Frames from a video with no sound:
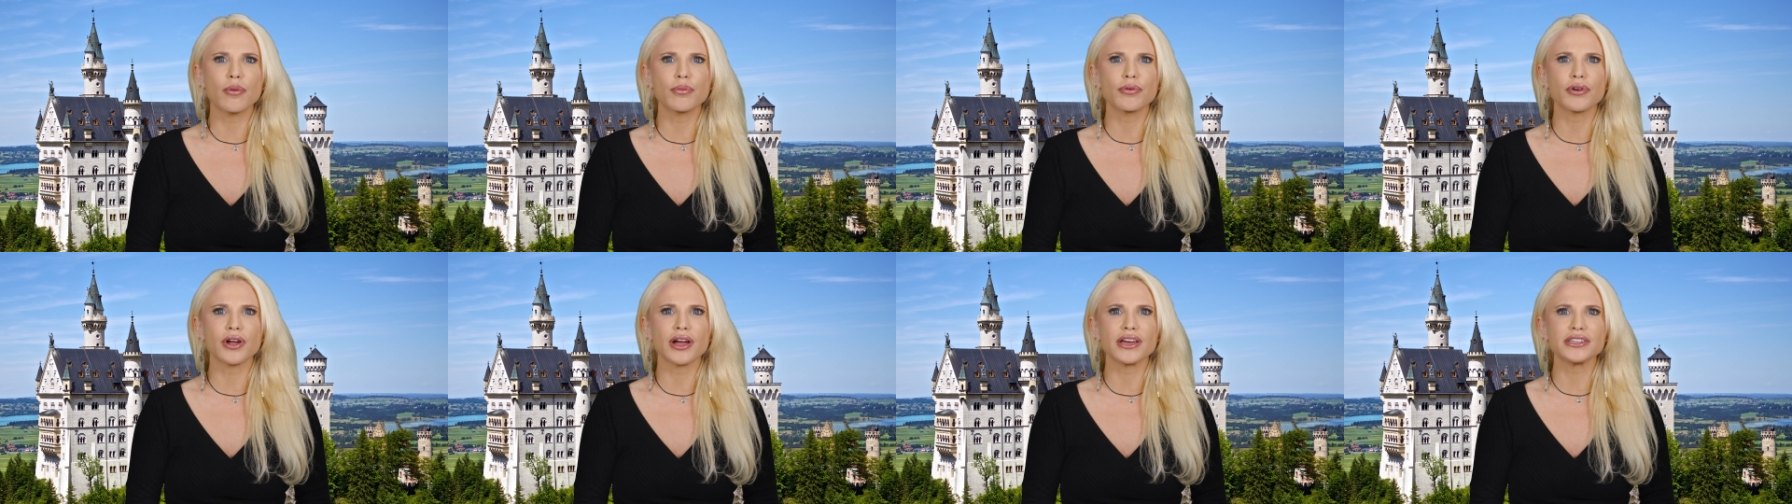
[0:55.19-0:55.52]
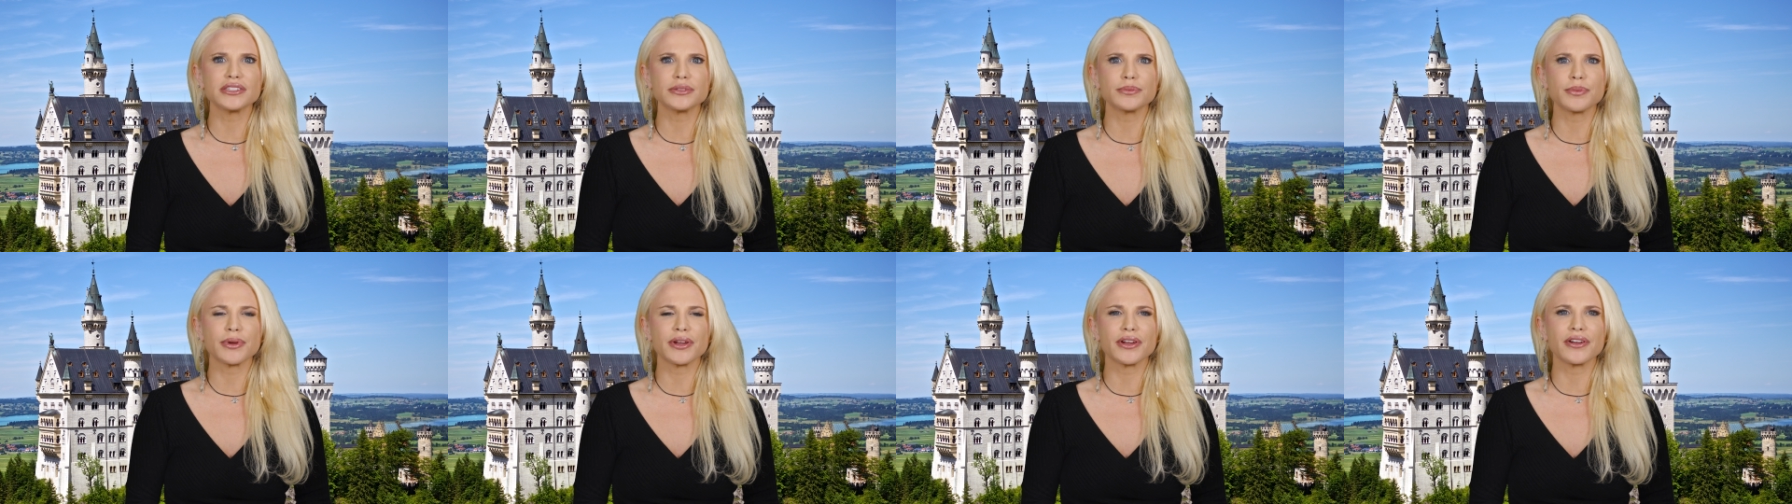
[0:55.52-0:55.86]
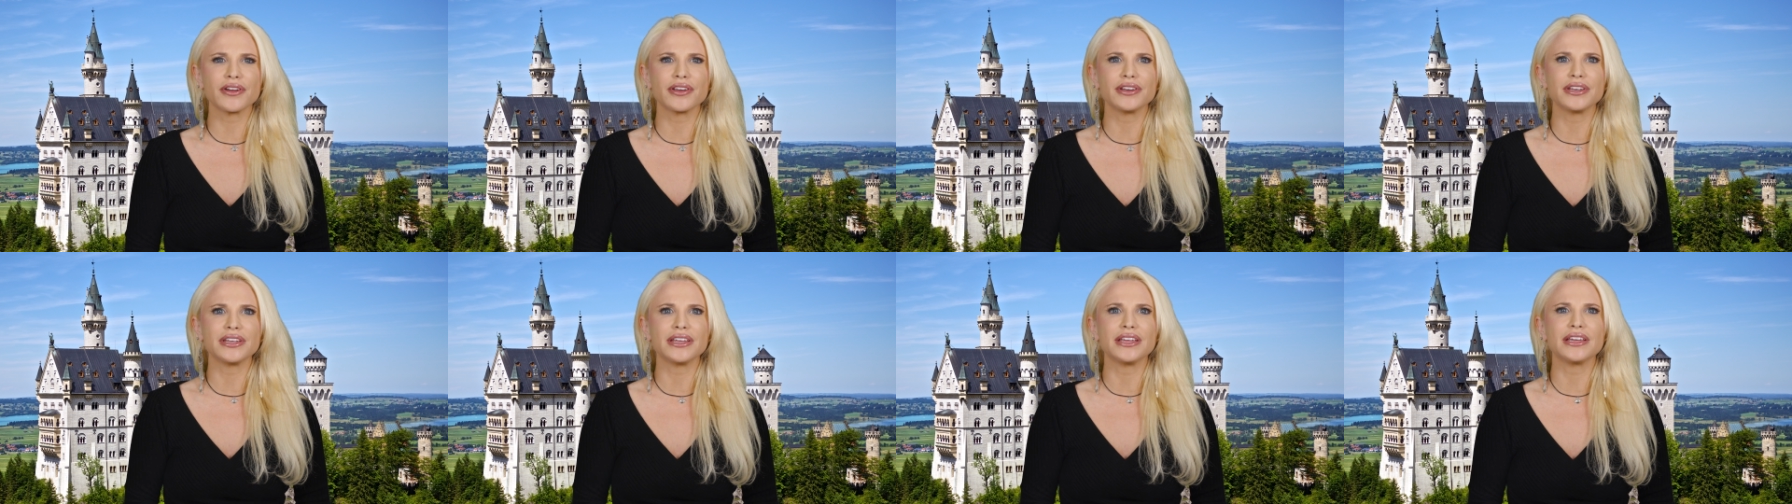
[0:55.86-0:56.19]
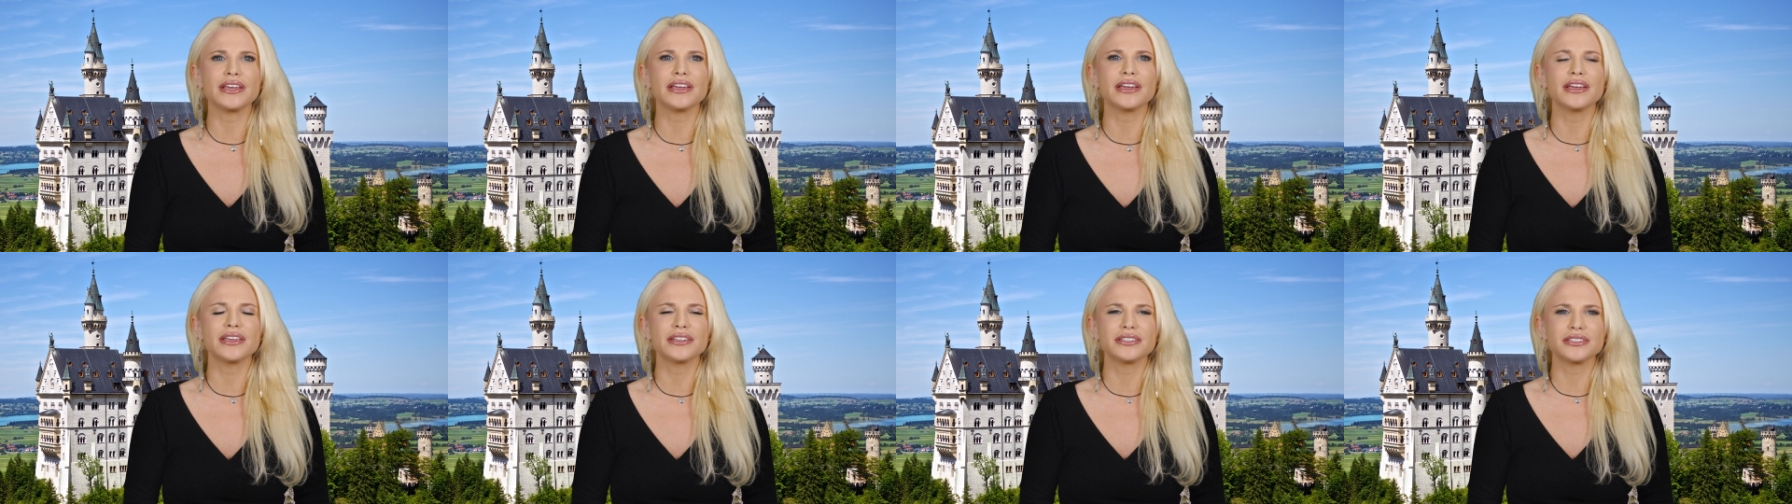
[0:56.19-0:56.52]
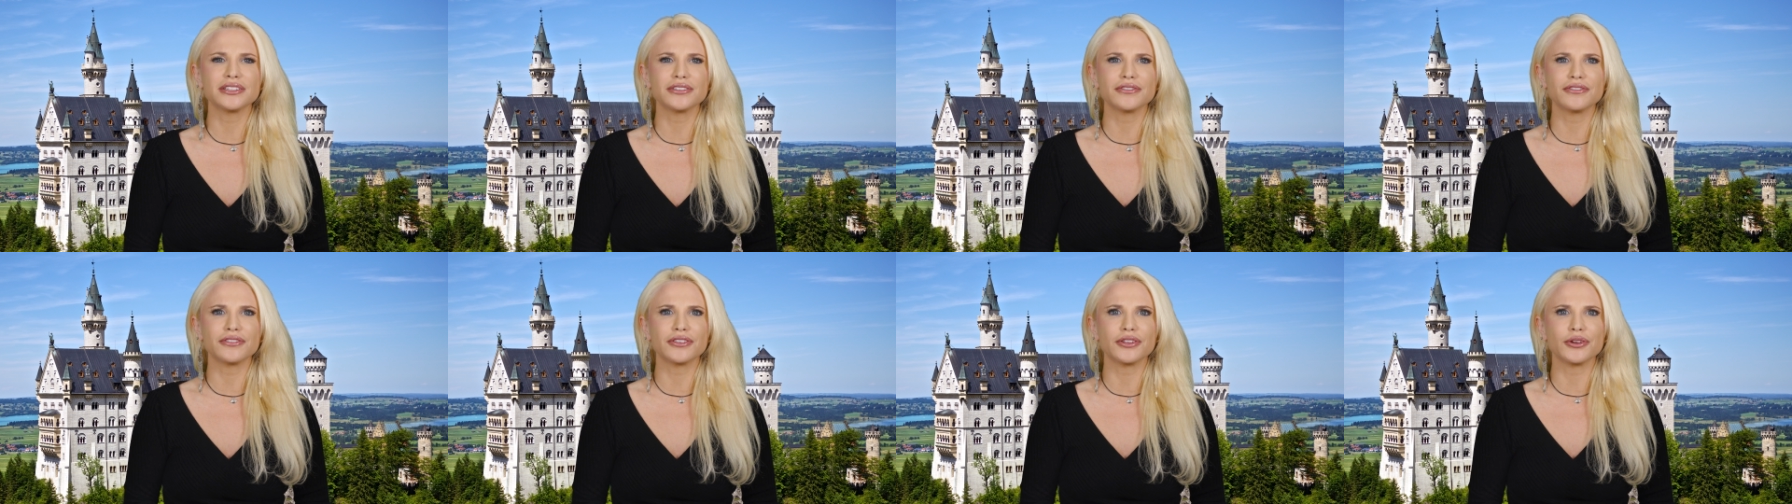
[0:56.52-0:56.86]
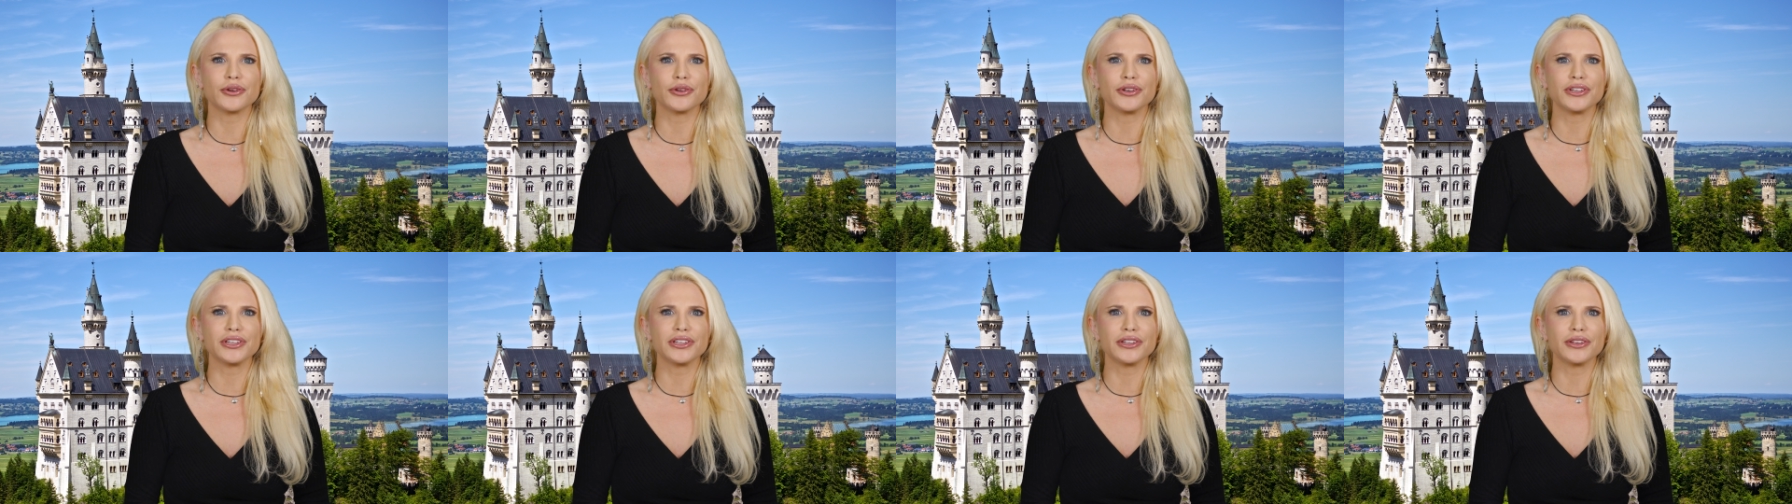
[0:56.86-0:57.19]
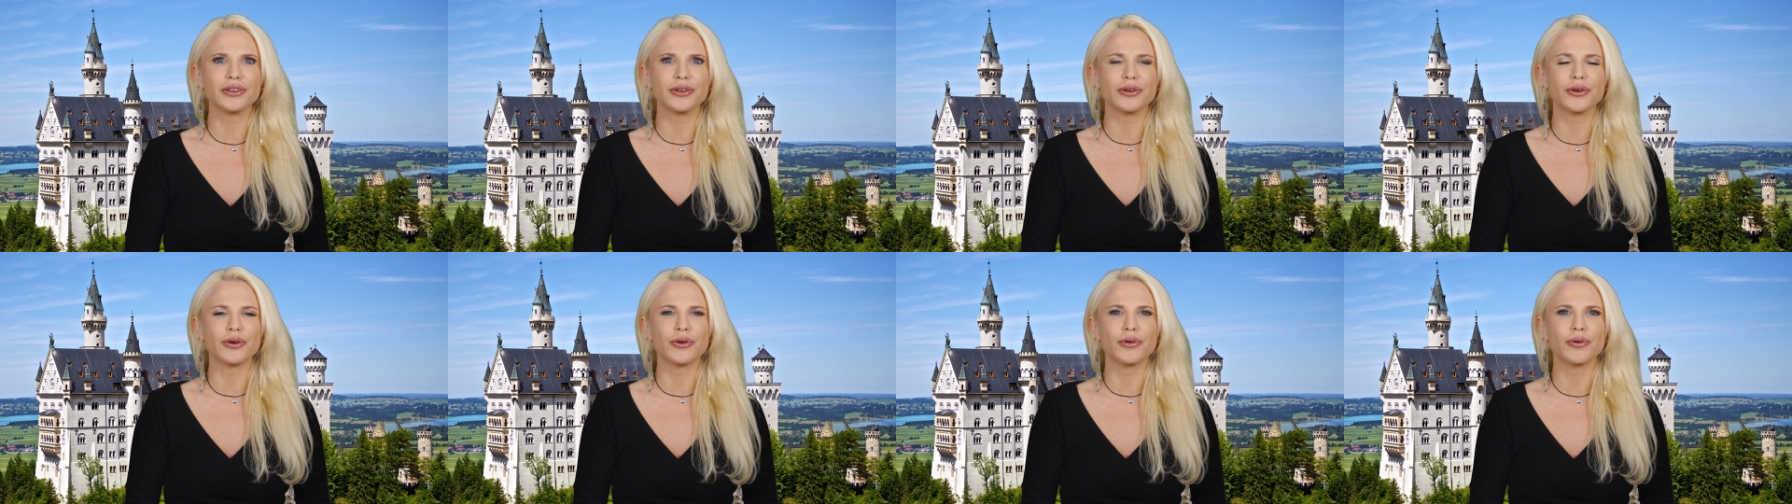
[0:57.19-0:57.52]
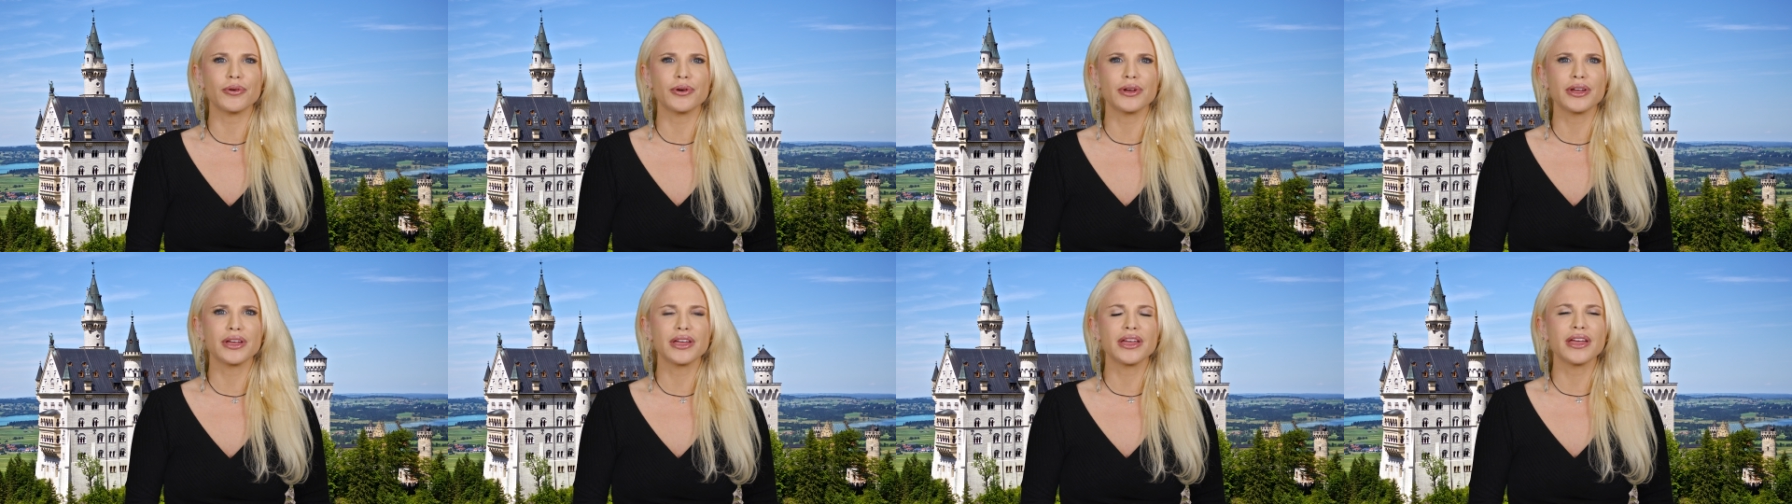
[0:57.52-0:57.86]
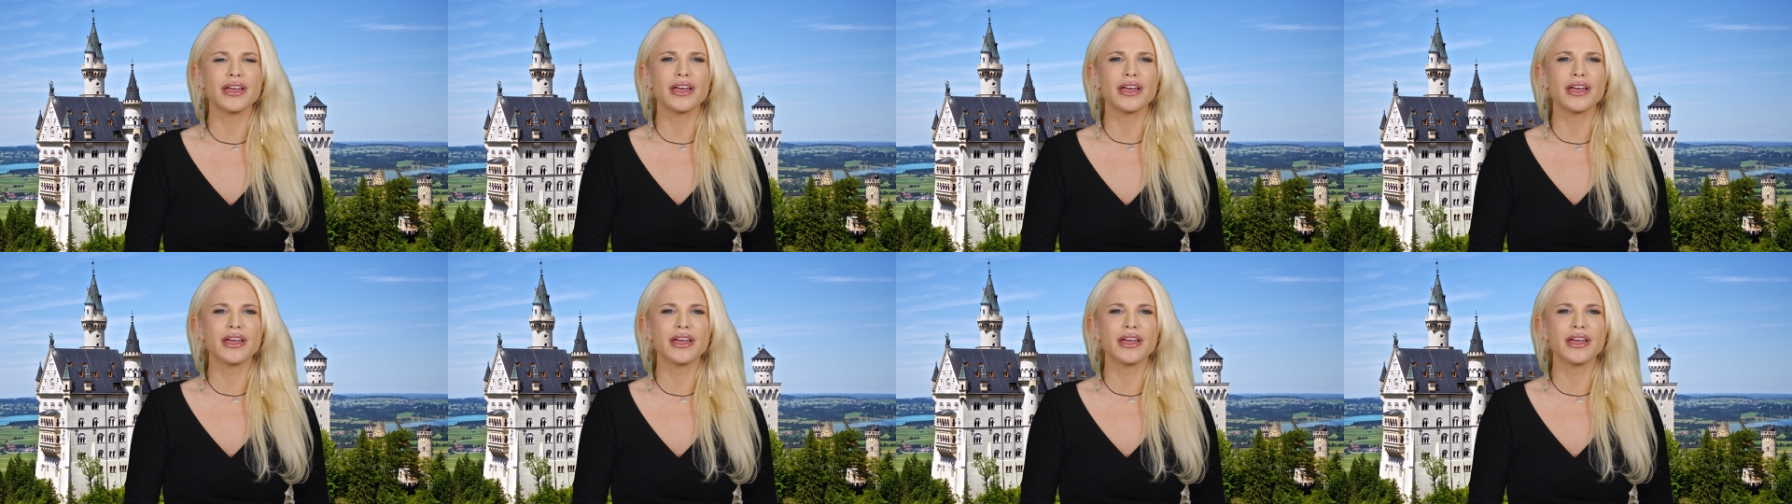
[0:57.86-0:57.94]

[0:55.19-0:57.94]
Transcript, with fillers: prosperity to flow to you.